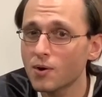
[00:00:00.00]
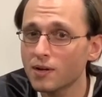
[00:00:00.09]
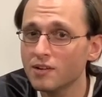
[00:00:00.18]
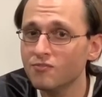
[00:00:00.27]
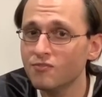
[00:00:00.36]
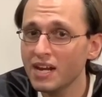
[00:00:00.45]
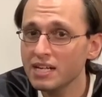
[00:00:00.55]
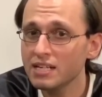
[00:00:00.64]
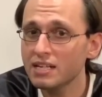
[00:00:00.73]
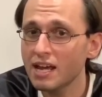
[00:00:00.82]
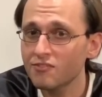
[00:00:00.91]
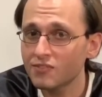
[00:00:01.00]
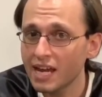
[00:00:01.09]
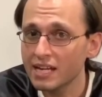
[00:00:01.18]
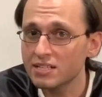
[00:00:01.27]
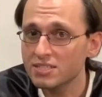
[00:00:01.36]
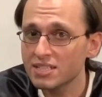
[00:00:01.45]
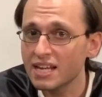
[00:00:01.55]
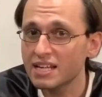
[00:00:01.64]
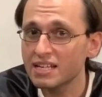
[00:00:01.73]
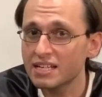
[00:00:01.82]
invaded Afghanistan in